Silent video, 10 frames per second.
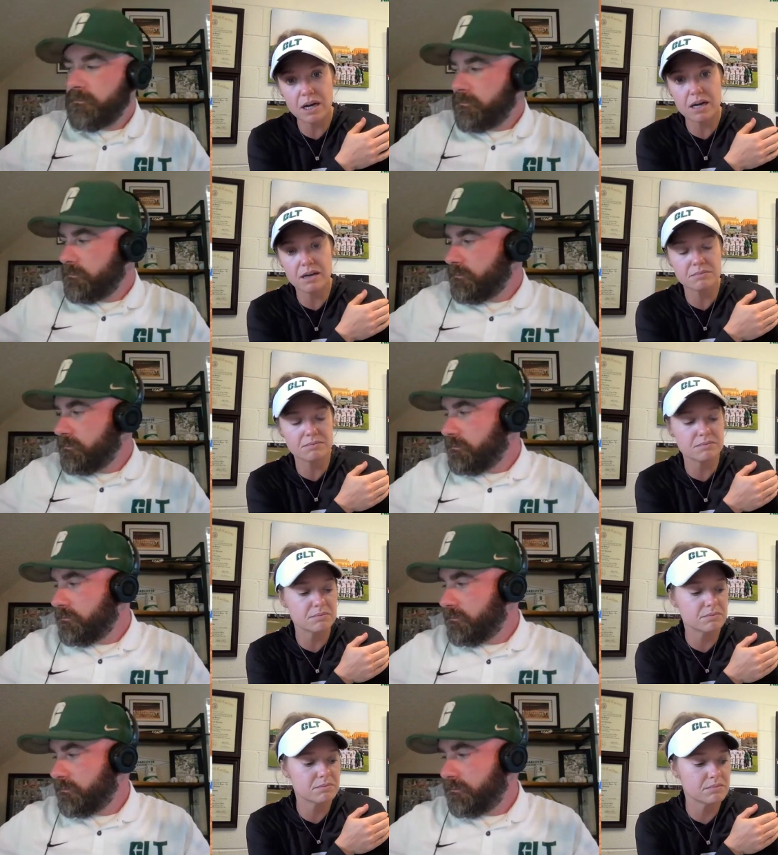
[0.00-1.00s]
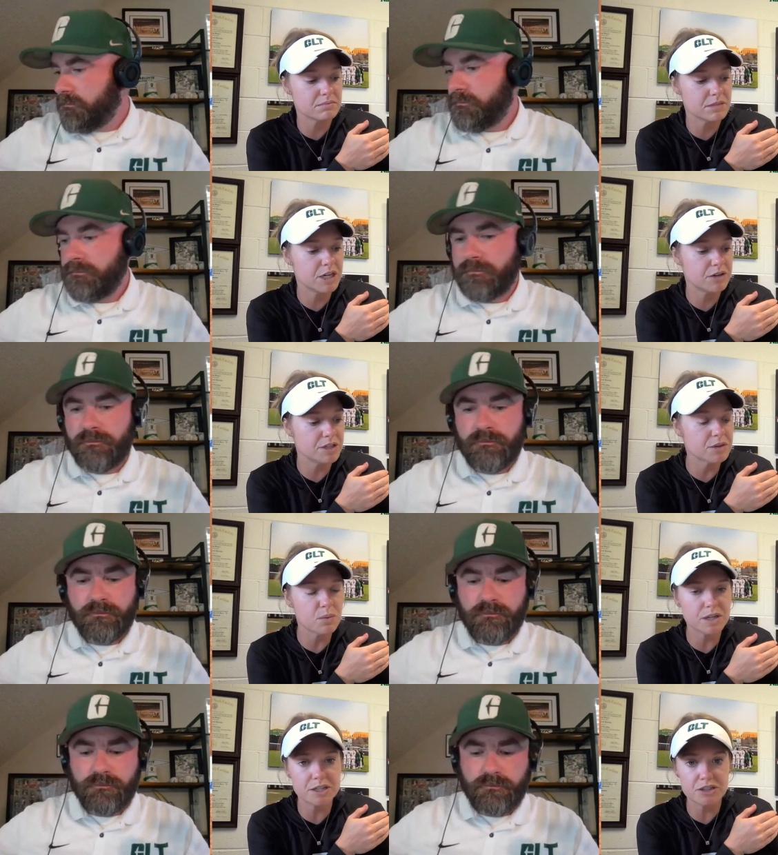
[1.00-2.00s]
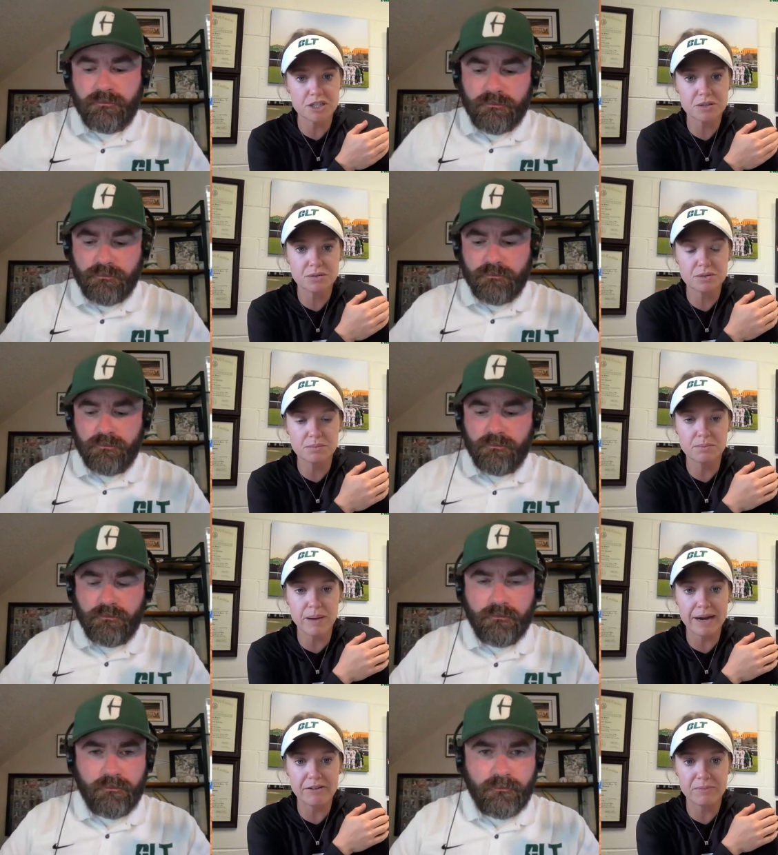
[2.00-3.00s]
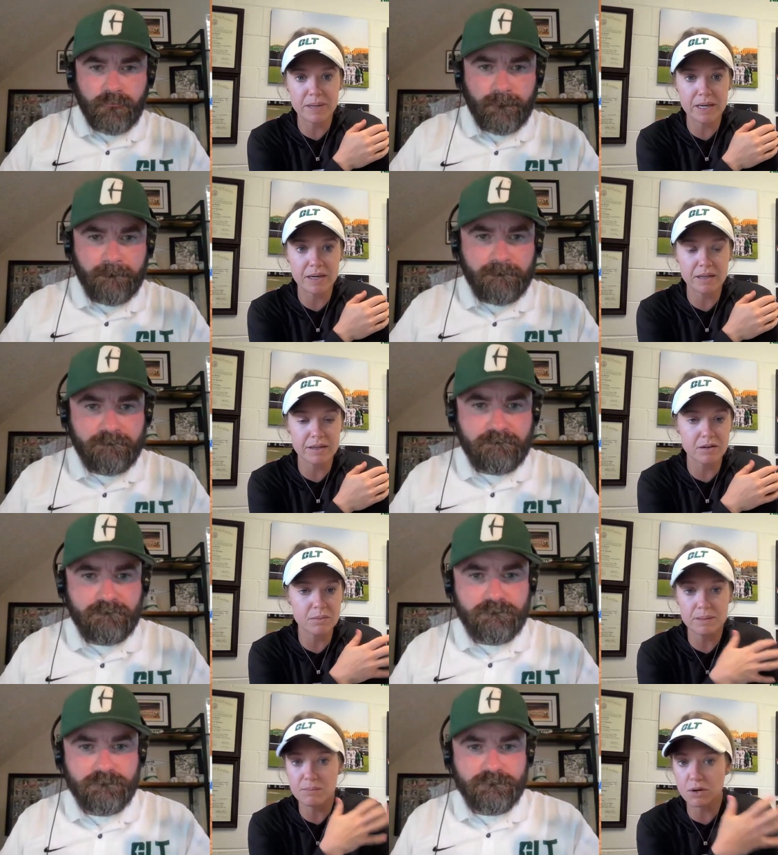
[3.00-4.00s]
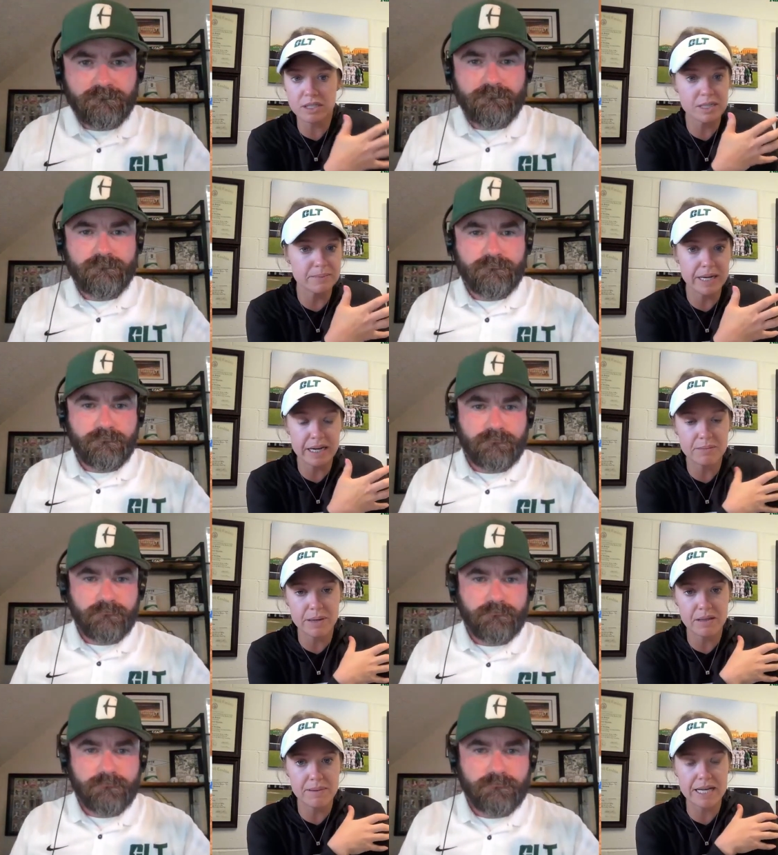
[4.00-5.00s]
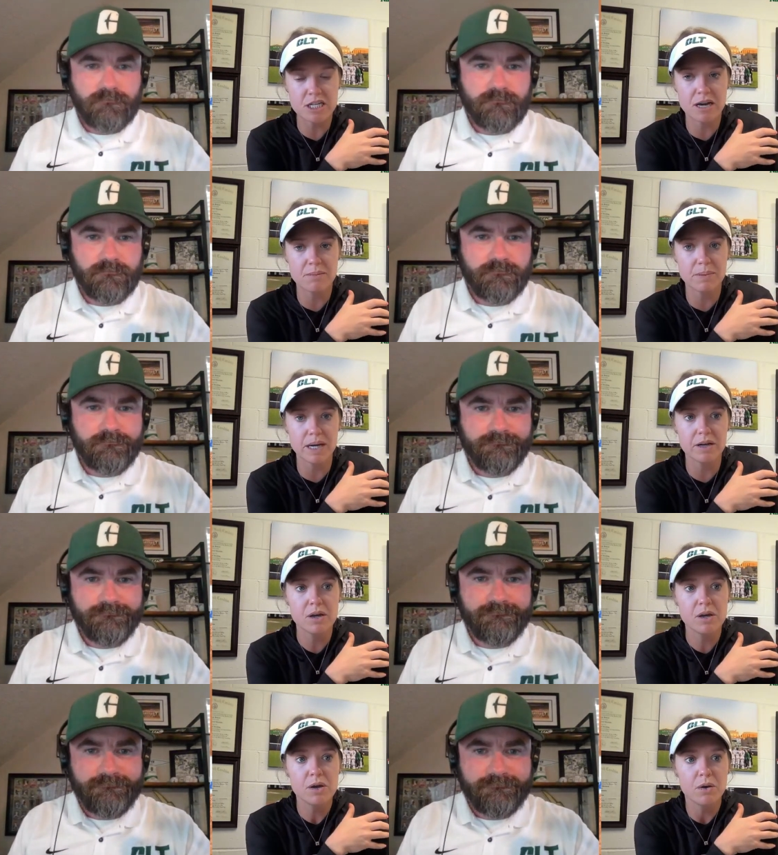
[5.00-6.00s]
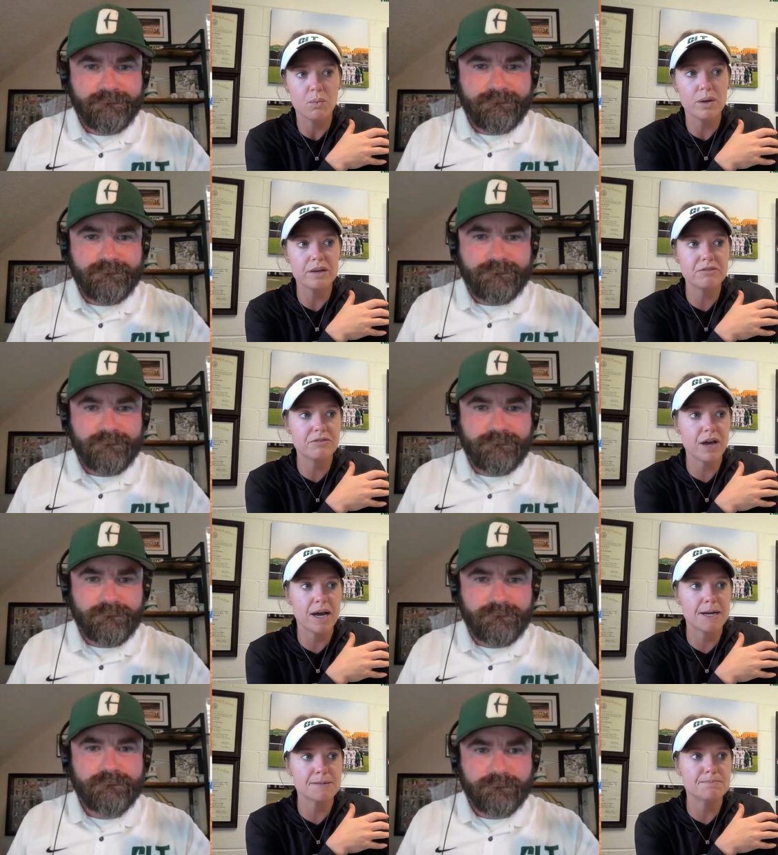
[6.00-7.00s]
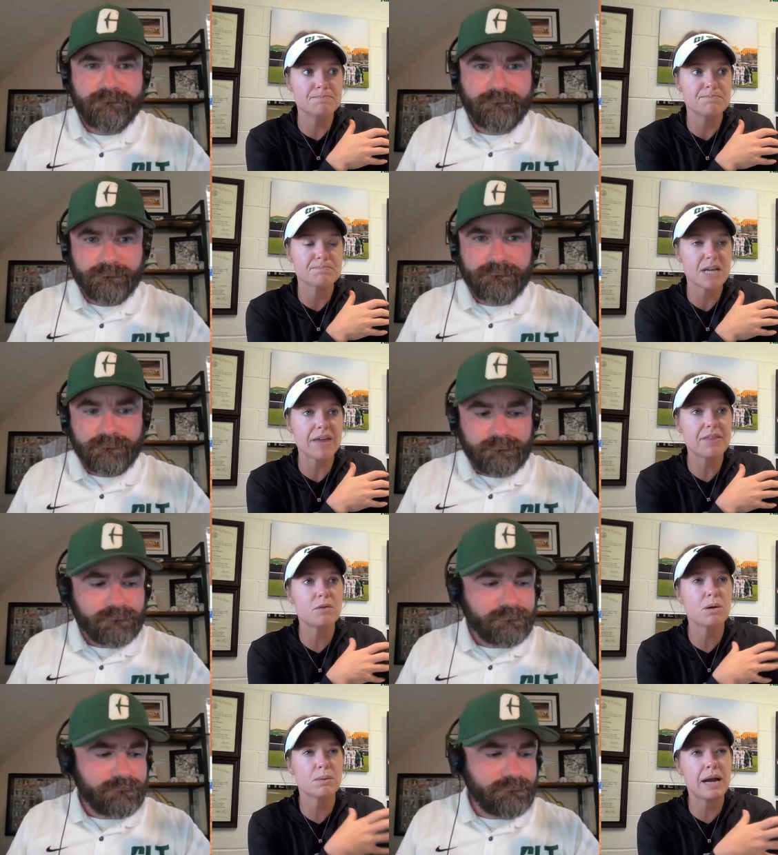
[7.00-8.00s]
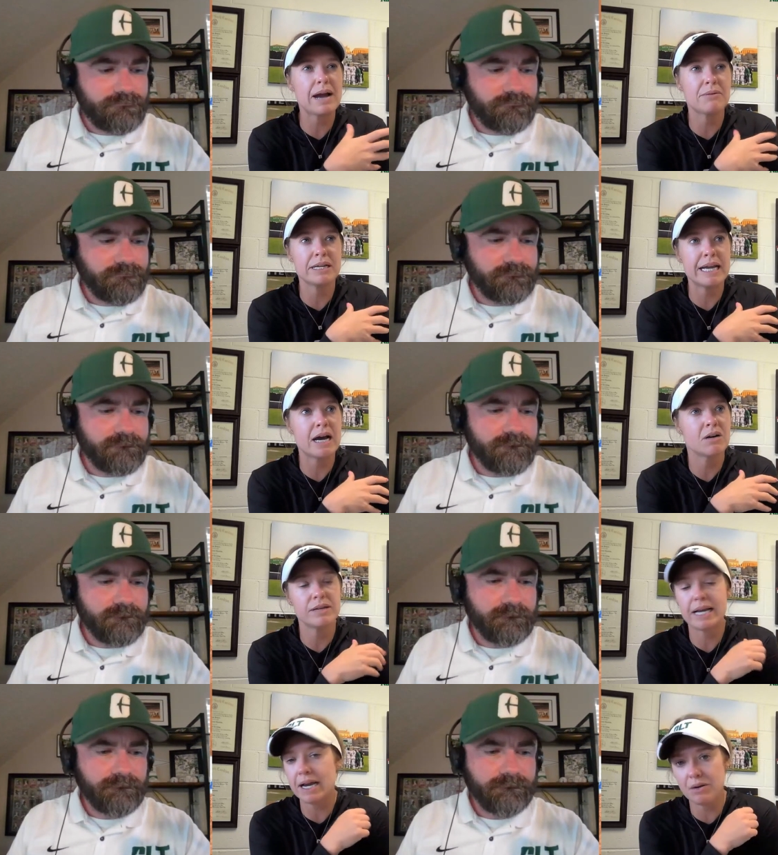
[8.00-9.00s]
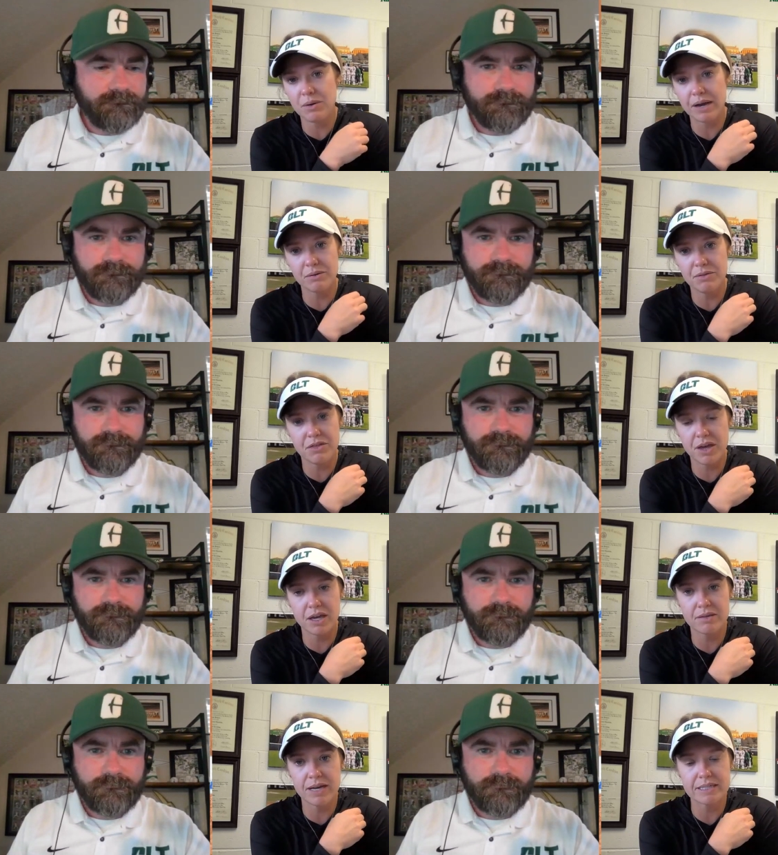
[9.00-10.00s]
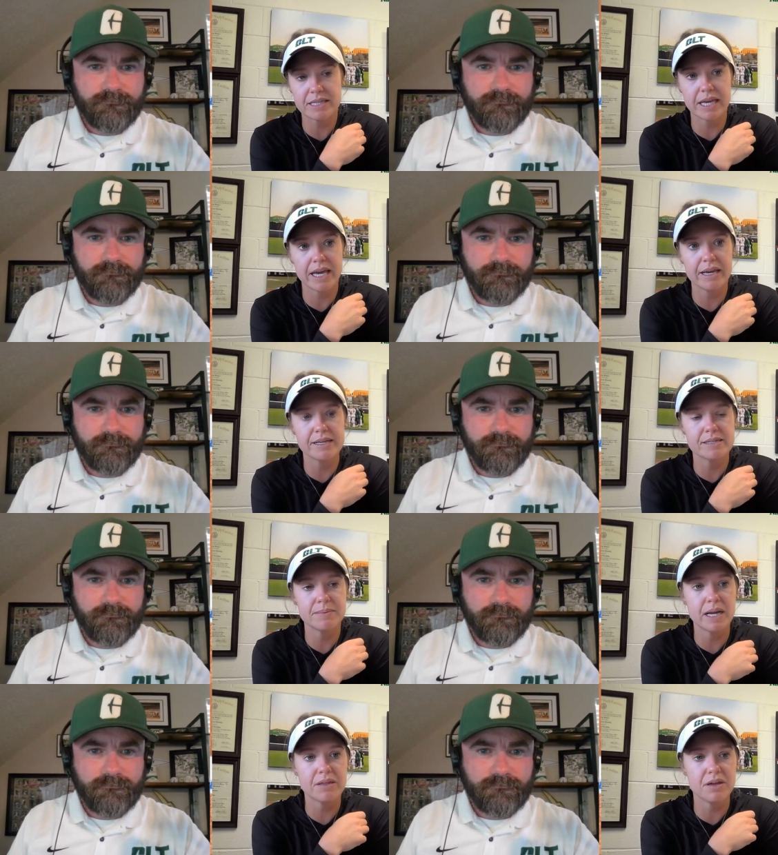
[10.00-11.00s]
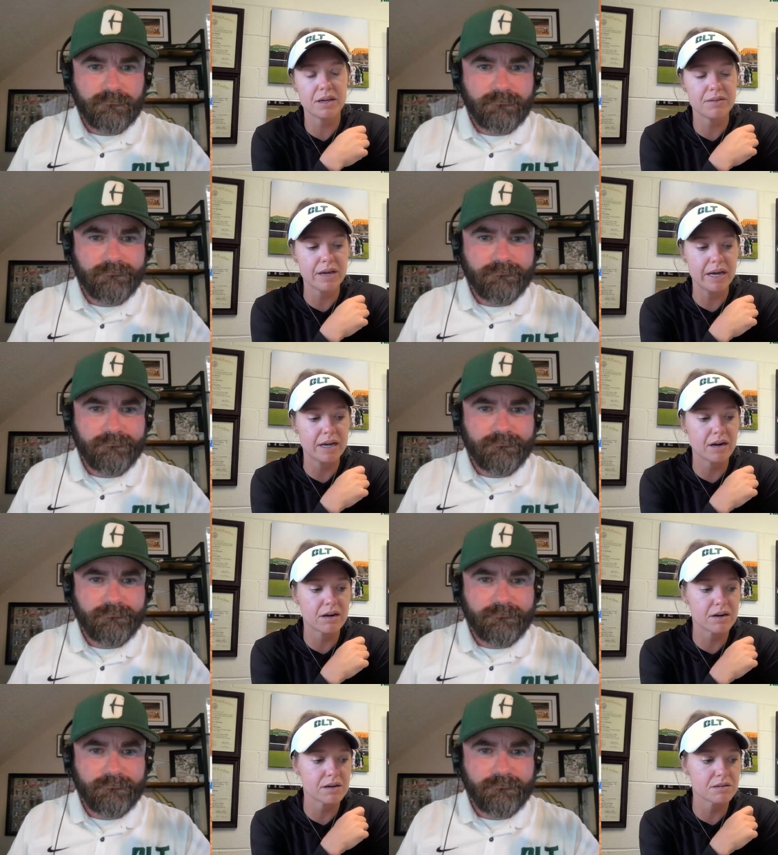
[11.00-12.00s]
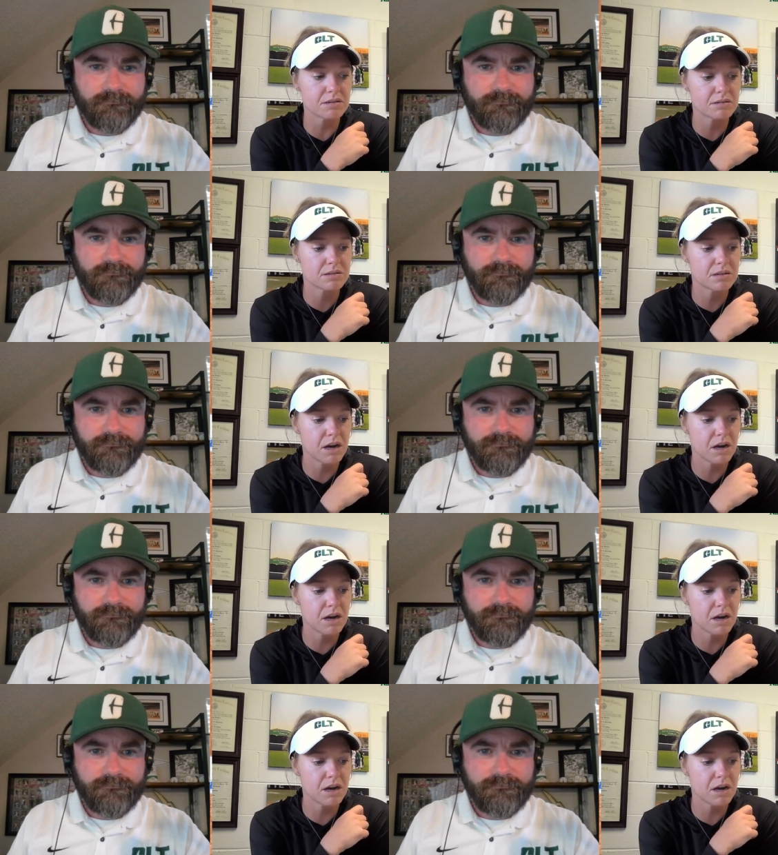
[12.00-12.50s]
Speaker 1: Um, you know, year one, year two might have been a little bit more intimidated by the matchup, but we've. Um, I think where we're at right now, like I don't, I don't think that's the case. I mean, I think that our